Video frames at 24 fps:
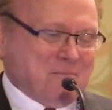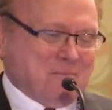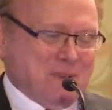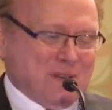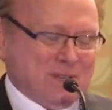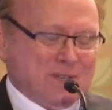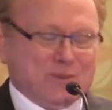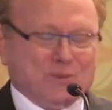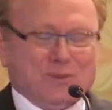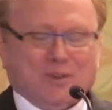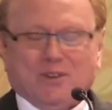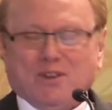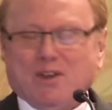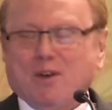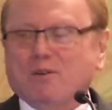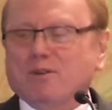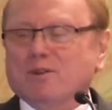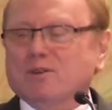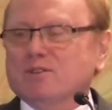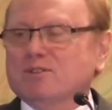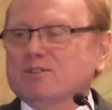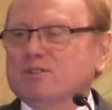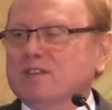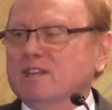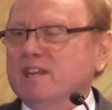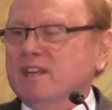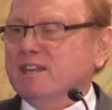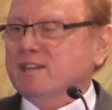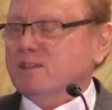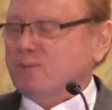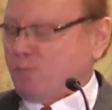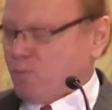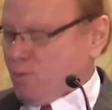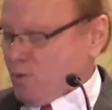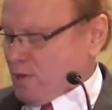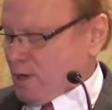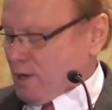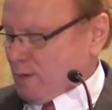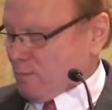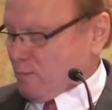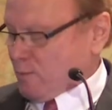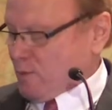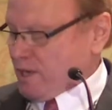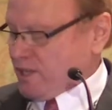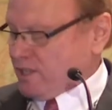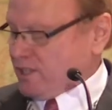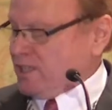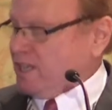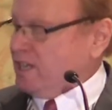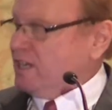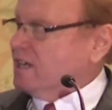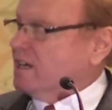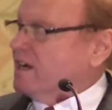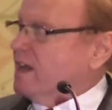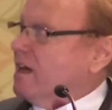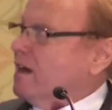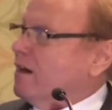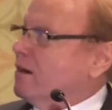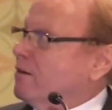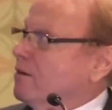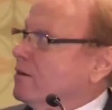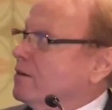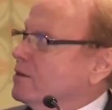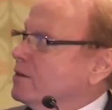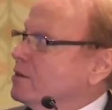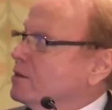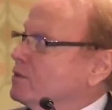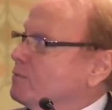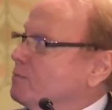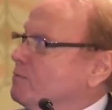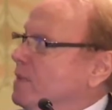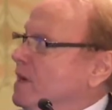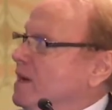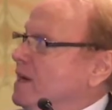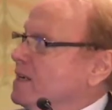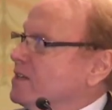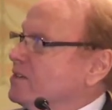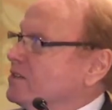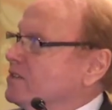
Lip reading: But you'll notice that his work preceded ours by